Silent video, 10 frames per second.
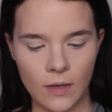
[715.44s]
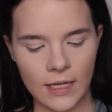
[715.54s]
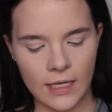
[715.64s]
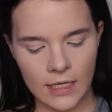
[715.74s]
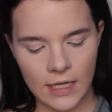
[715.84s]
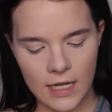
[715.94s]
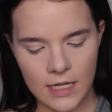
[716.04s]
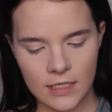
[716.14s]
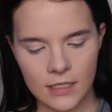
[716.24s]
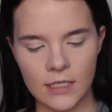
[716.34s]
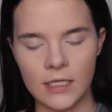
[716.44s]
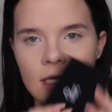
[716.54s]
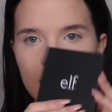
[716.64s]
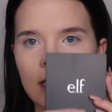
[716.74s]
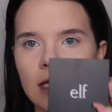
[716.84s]
I got
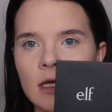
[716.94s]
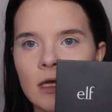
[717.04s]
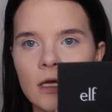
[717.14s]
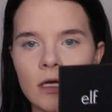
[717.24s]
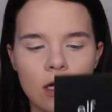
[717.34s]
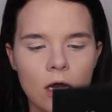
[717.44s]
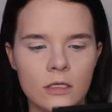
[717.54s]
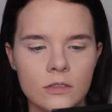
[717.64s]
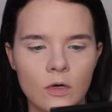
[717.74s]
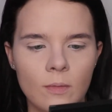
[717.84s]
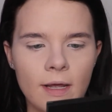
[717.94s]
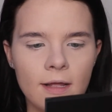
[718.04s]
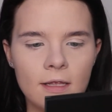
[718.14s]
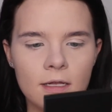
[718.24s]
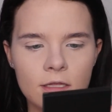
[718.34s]
the contour
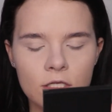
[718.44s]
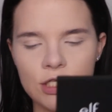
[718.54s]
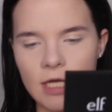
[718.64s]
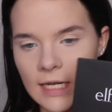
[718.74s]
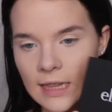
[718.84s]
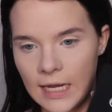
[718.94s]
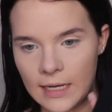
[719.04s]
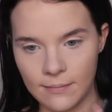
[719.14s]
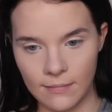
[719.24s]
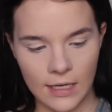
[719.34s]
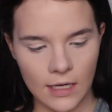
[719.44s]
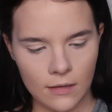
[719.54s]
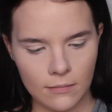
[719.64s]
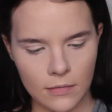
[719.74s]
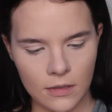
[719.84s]
palette in the shade of Light
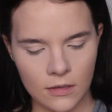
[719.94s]
Medium.